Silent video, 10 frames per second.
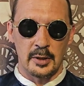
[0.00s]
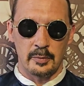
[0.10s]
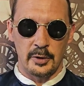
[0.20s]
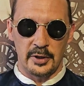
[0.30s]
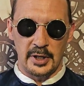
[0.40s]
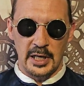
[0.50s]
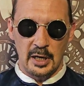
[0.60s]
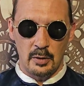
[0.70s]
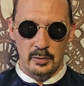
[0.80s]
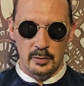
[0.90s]
breathing
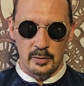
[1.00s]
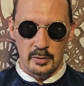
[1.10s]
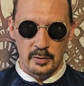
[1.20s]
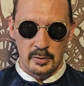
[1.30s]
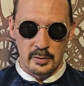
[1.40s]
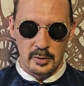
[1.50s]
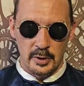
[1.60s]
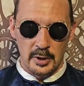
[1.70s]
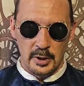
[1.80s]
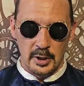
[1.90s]
out,
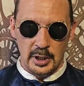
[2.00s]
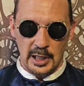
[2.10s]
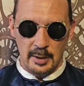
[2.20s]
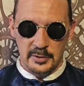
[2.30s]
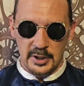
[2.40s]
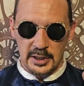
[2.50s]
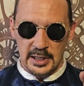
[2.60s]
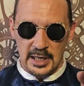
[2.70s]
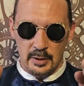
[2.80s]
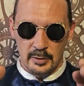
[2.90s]
collapsing
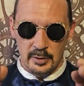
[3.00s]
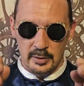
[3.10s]
down,